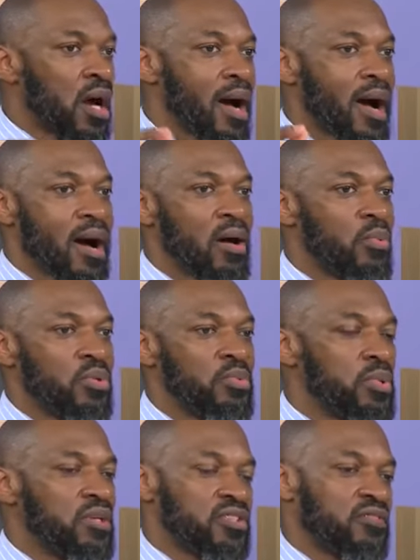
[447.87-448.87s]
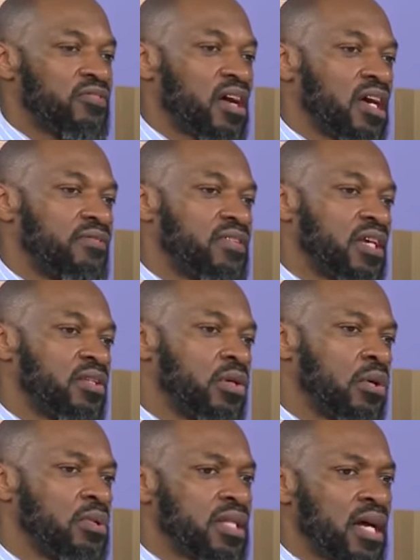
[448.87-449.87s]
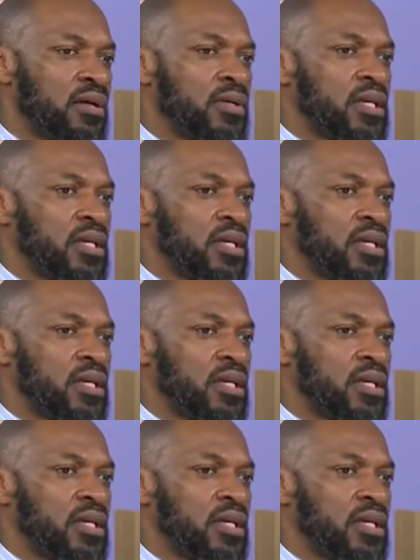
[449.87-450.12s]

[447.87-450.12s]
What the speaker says: how would we have survived? And not only that,